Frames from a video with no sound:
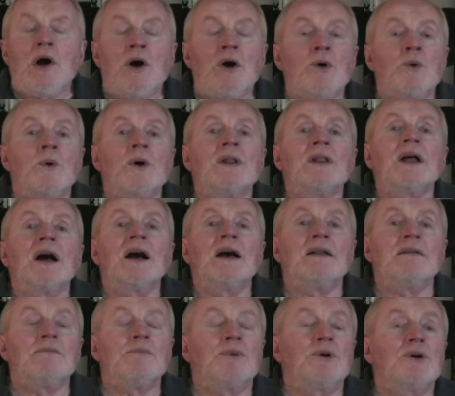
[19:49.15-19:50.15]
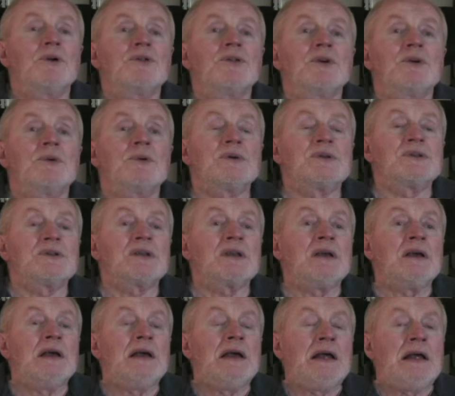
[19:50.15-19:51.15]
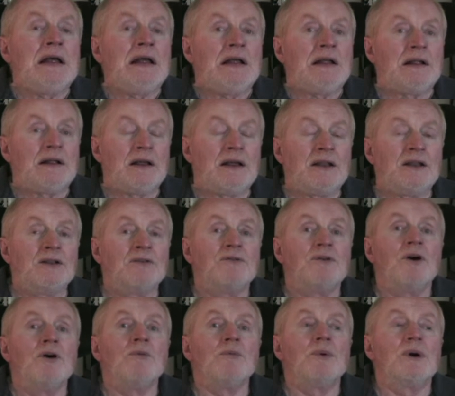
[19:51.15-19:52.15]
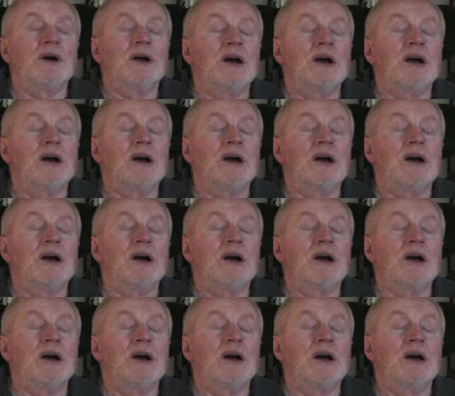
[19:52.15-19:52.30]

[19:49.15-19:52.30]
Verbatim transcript: Well, when I, in Perth, there was in the phone book.